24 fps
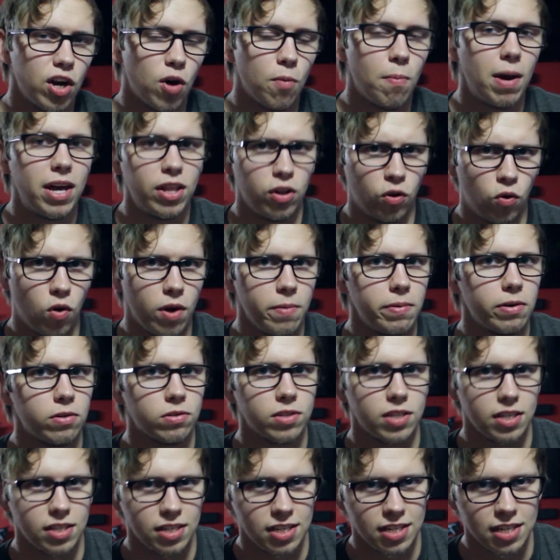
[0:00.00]
by the
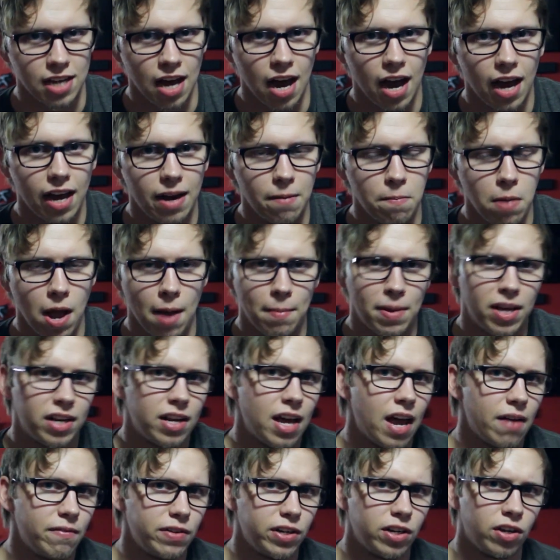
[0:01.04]
criminals inside. Batman
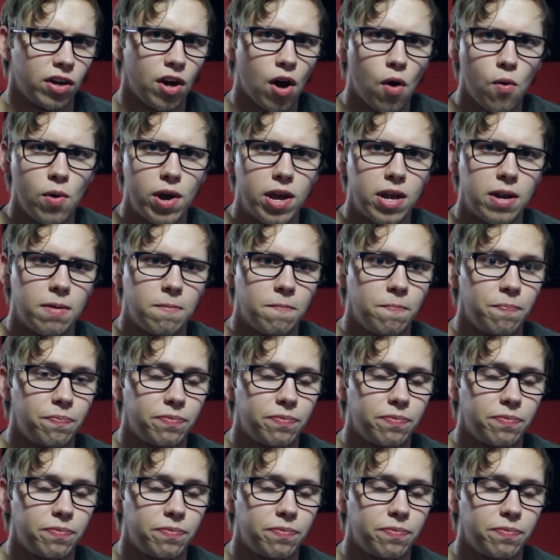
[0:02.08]
having to go in